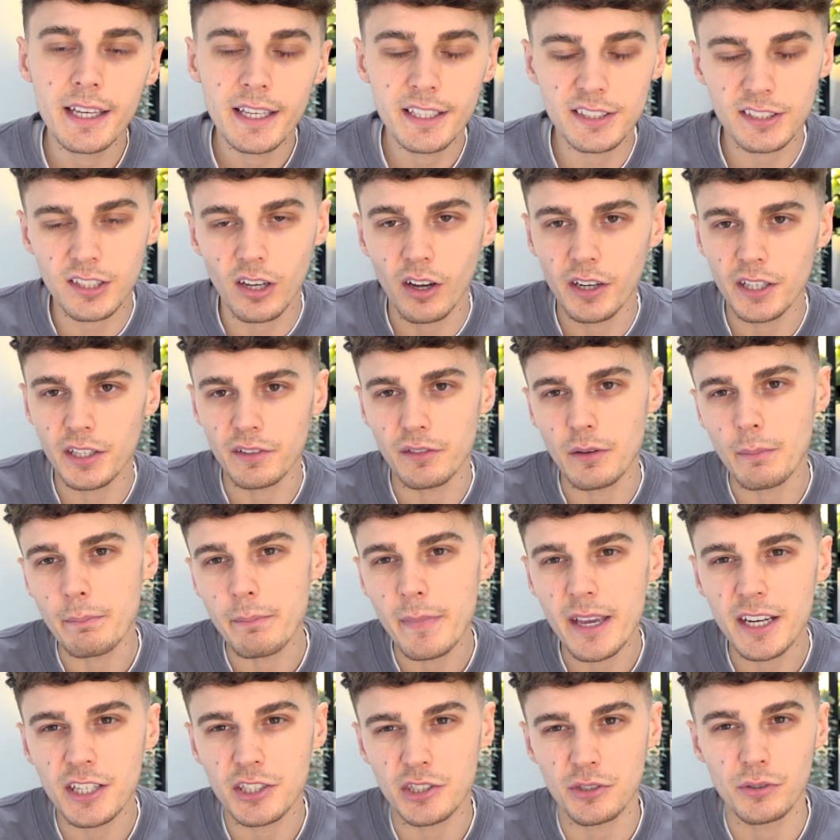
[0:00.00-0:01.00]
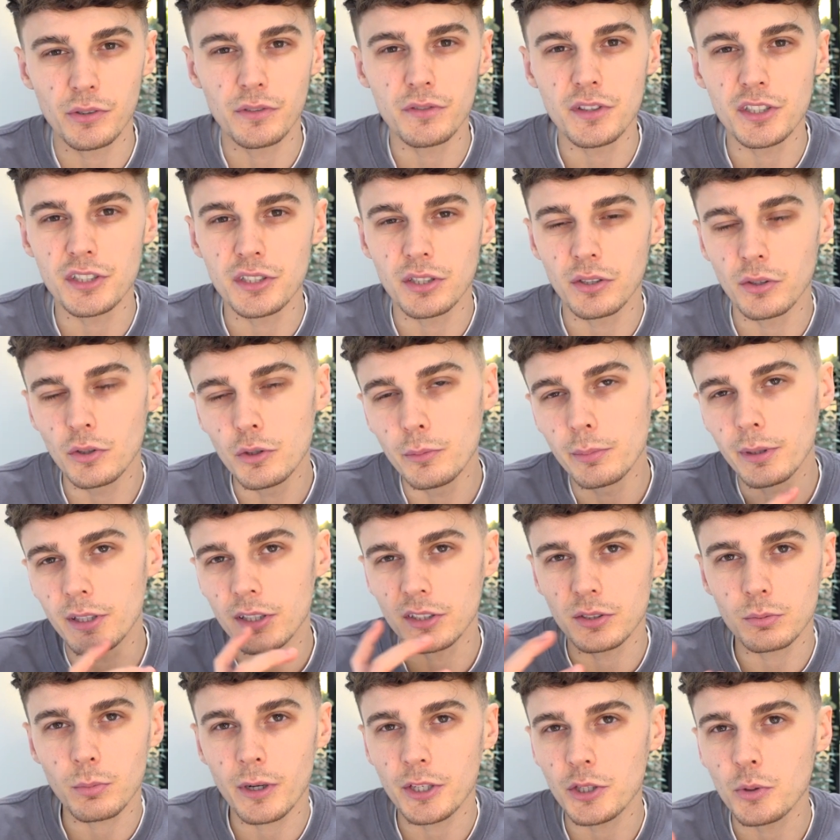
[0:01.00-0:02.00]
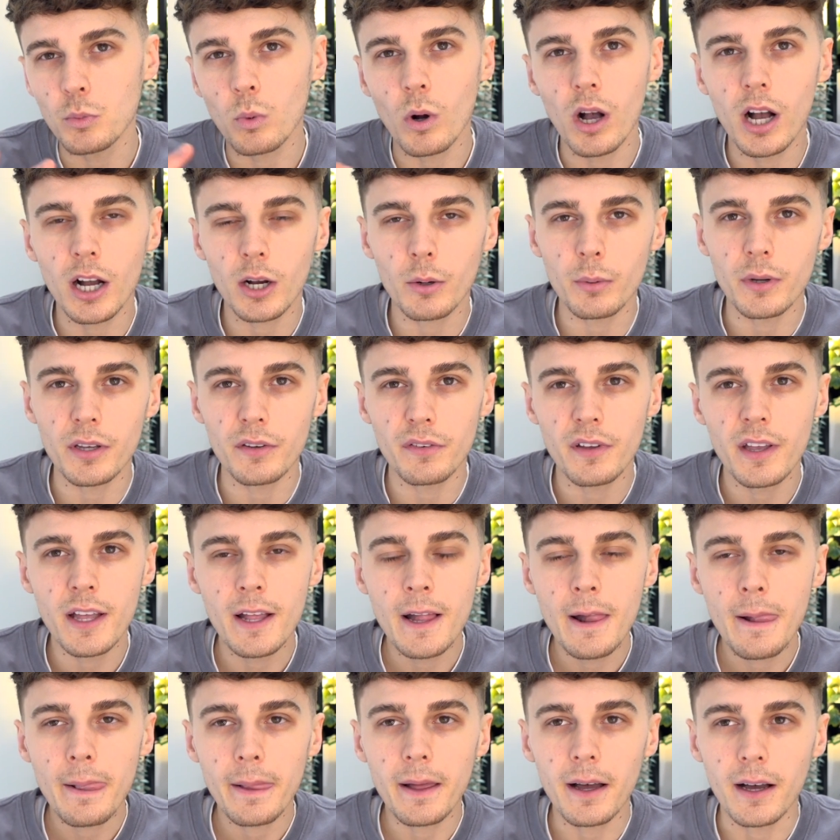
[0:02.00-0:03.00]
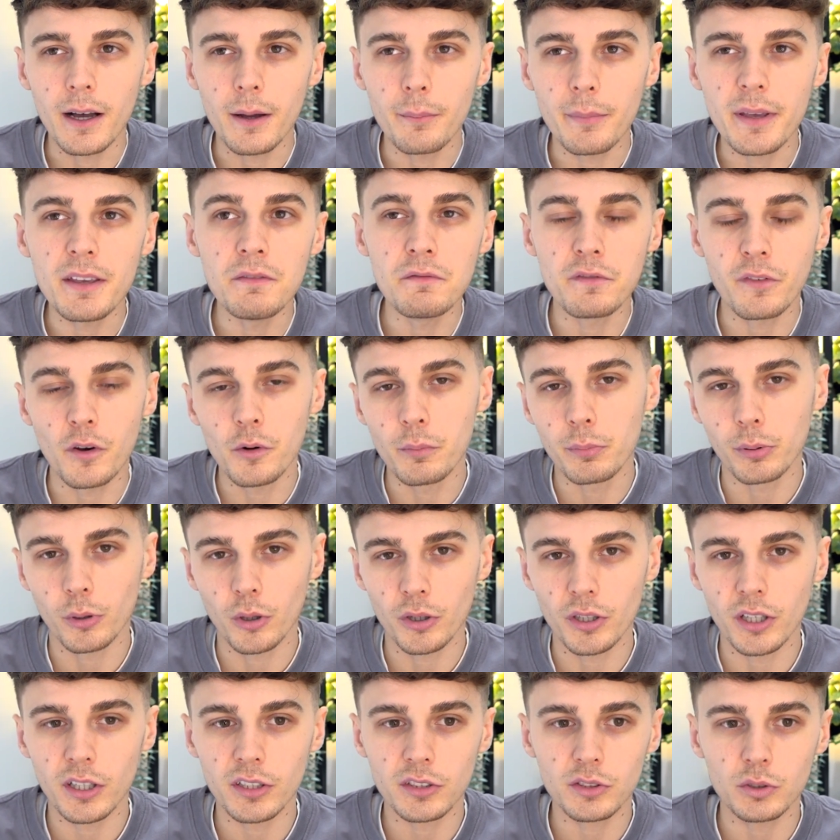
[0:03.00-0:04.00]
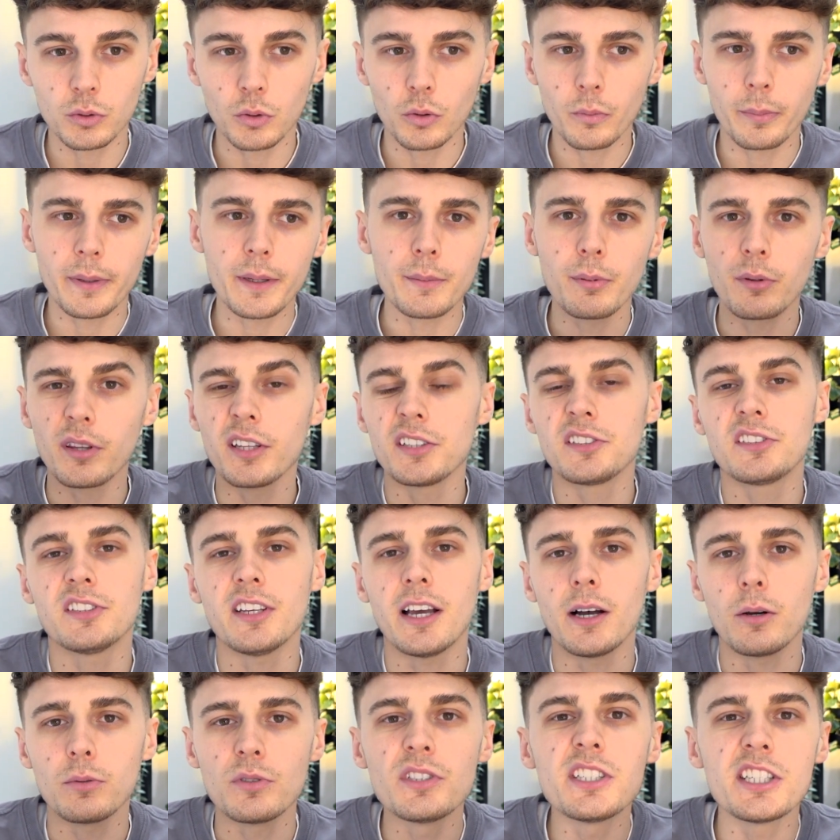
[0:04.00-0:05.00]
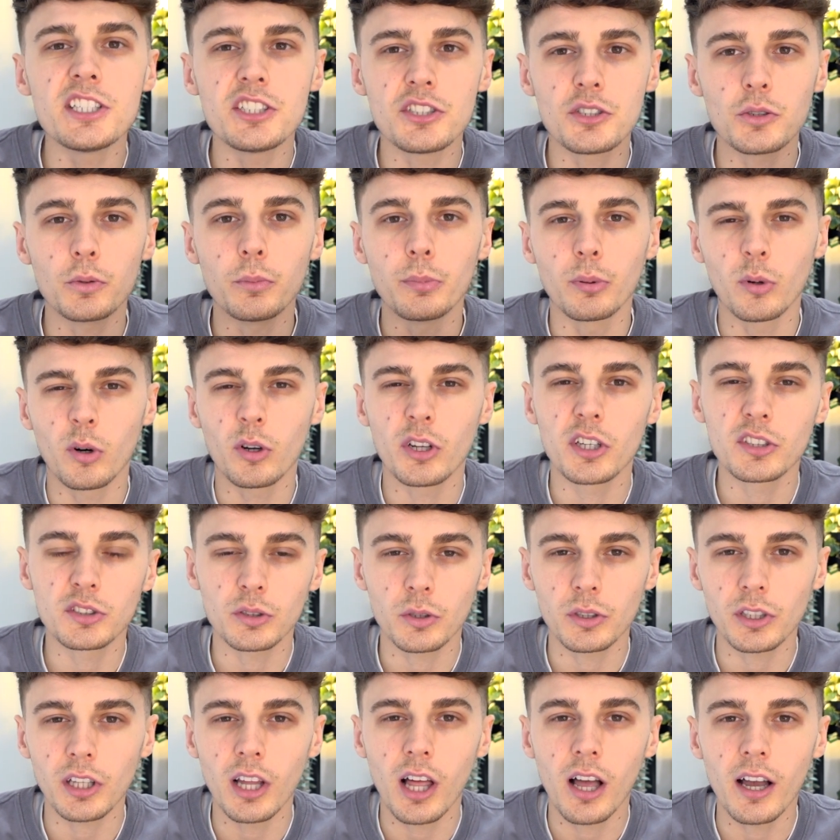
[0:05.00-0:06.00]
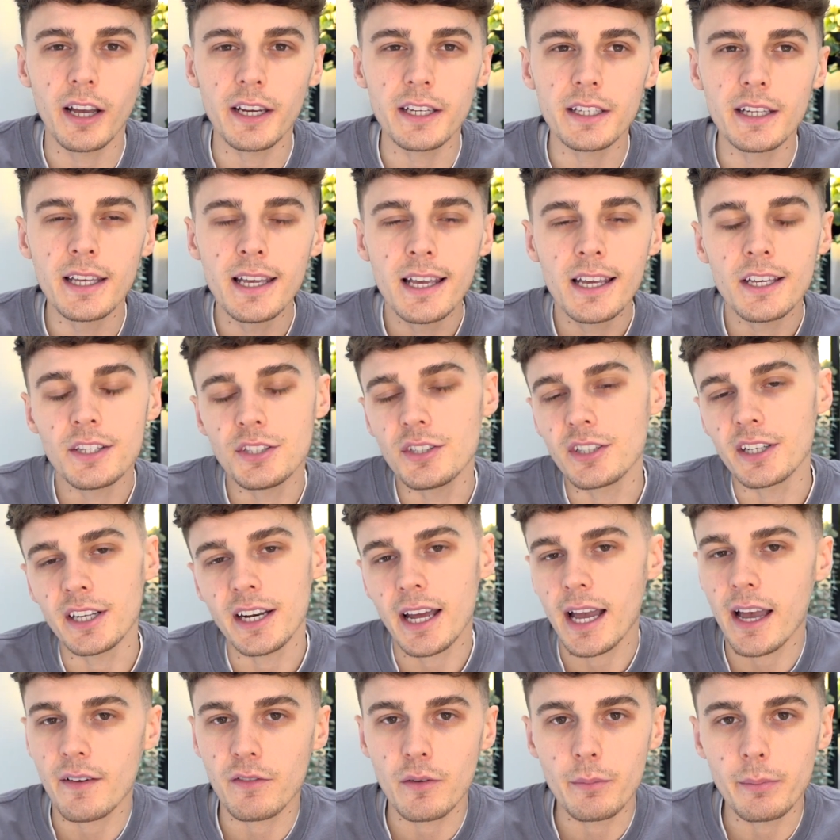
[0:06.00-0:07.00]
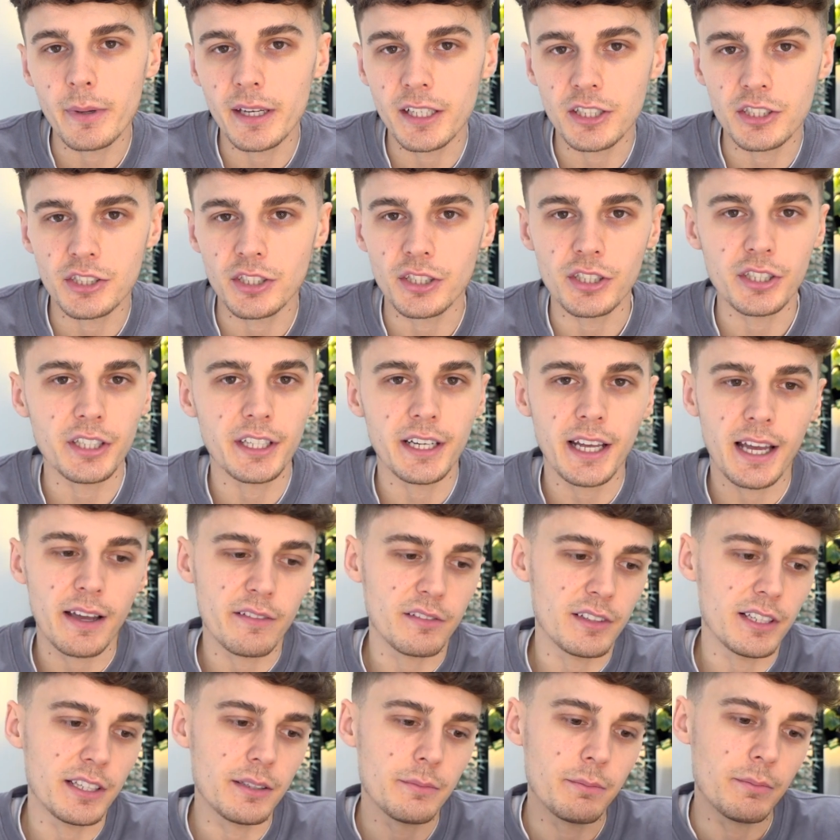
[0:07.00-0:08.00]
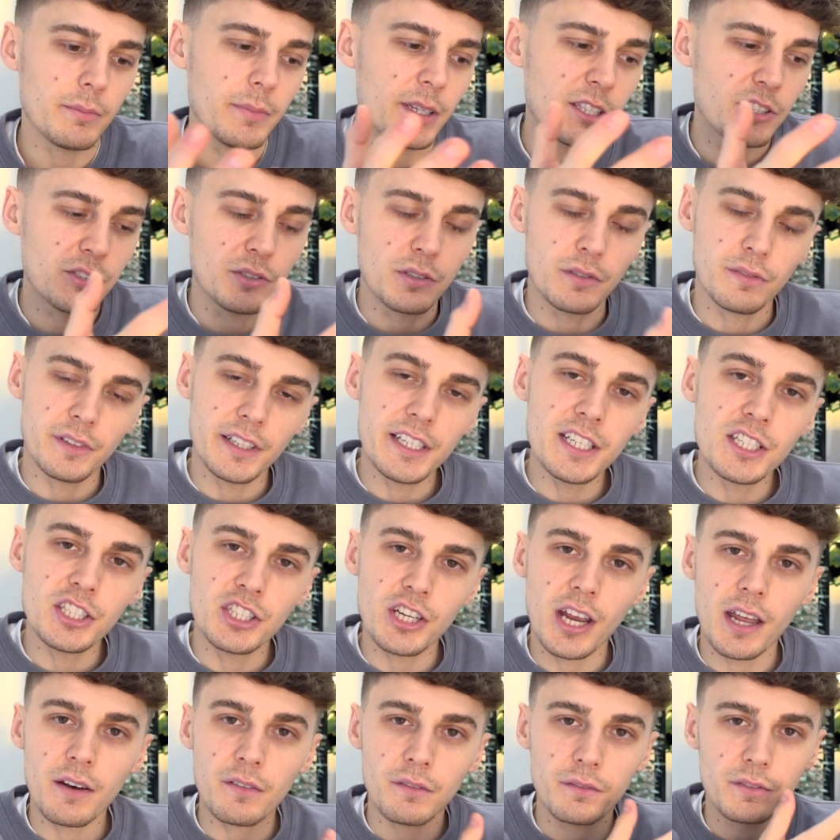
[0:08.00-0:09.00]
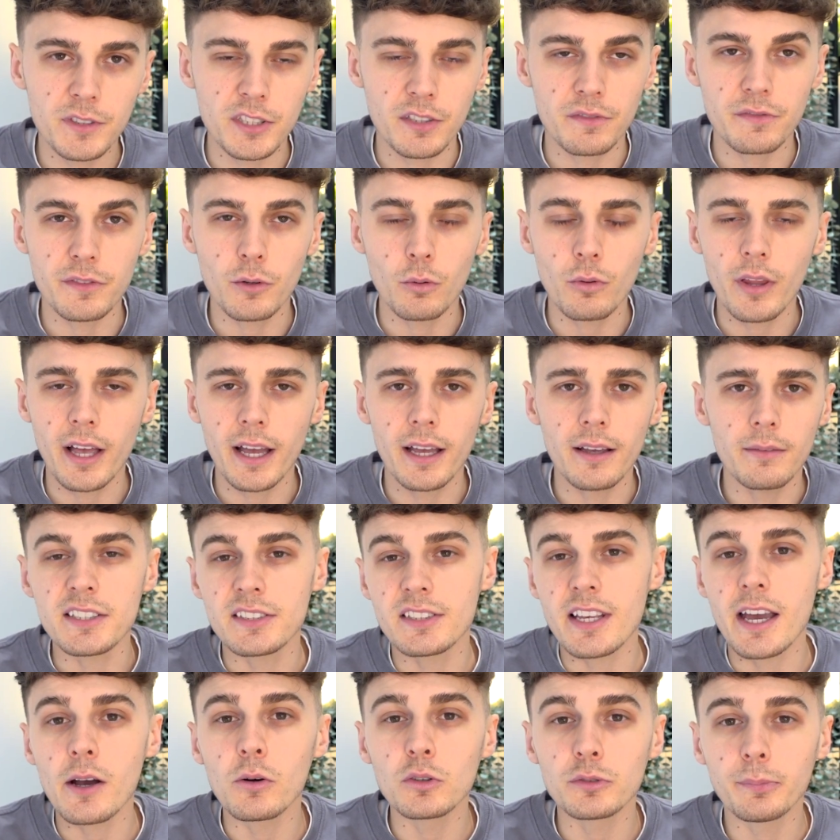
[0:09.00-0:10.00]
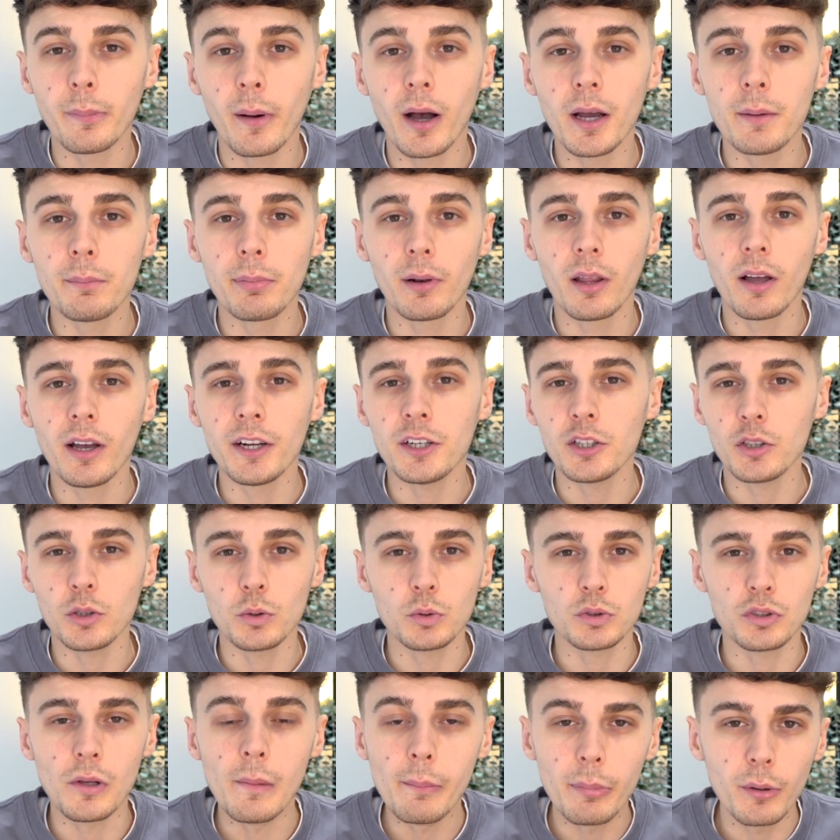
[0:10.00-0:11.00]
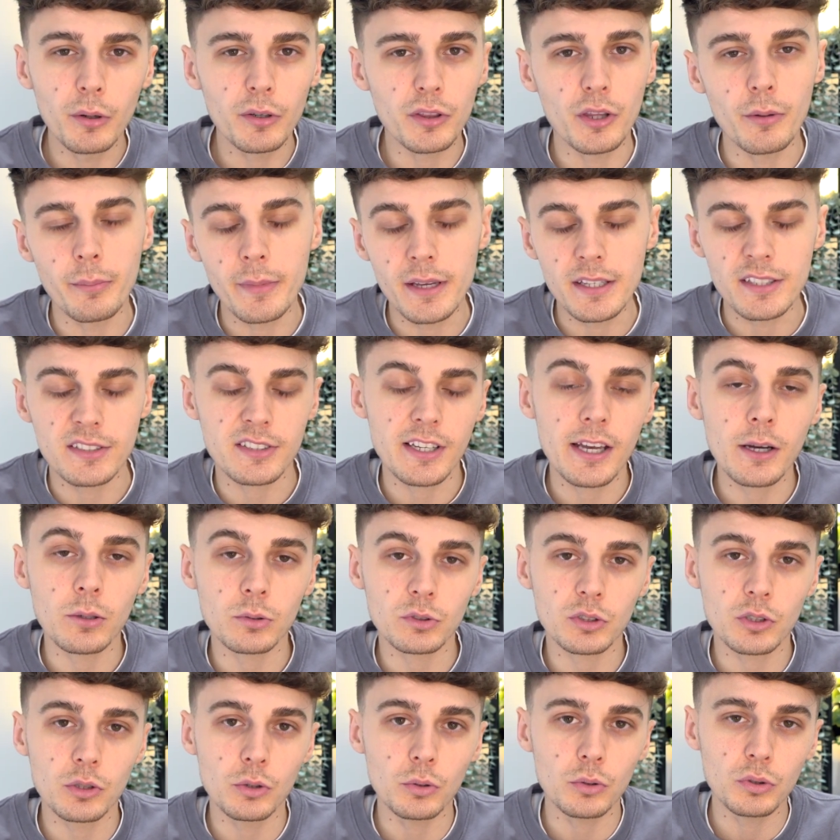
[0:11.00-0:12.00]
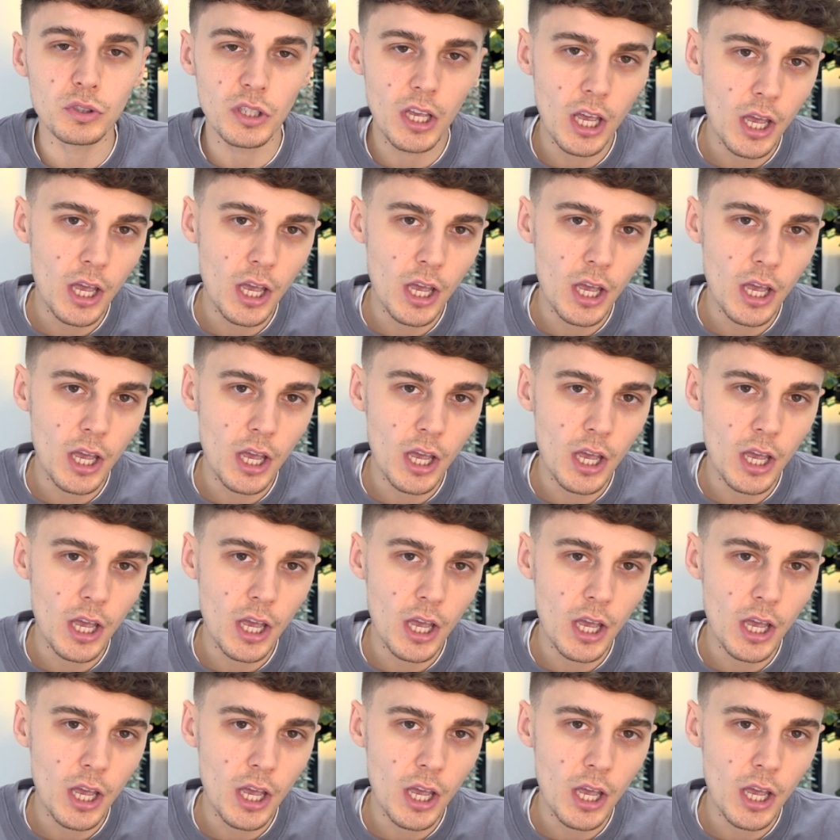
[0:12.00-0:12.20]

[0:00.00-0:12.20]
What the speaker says: It's kind of a mixture of the two, because when you work with info products or people that sell digital products online, you're going to have a mixture. You're going to have a mixture of lead gen to fill their sales pipeline and also book them in sales calls,